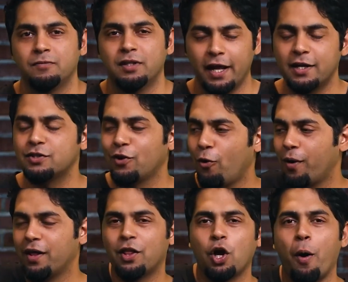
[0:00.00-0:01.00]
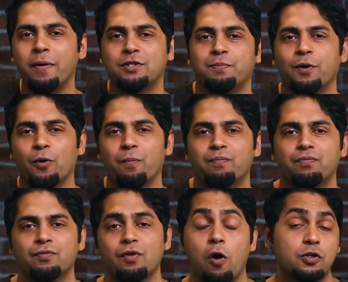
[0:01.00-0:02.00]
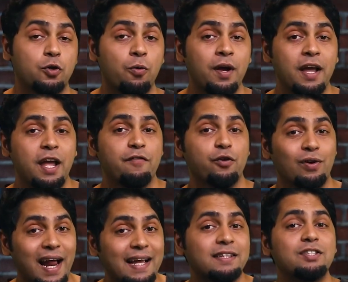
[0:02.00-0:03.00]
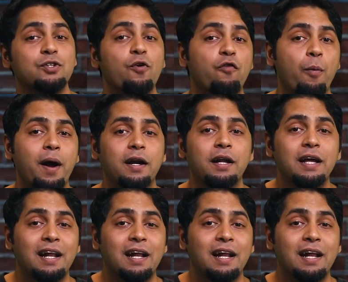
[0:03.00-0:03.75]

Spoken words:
Let us know in the comments below. Also, if you like this new format,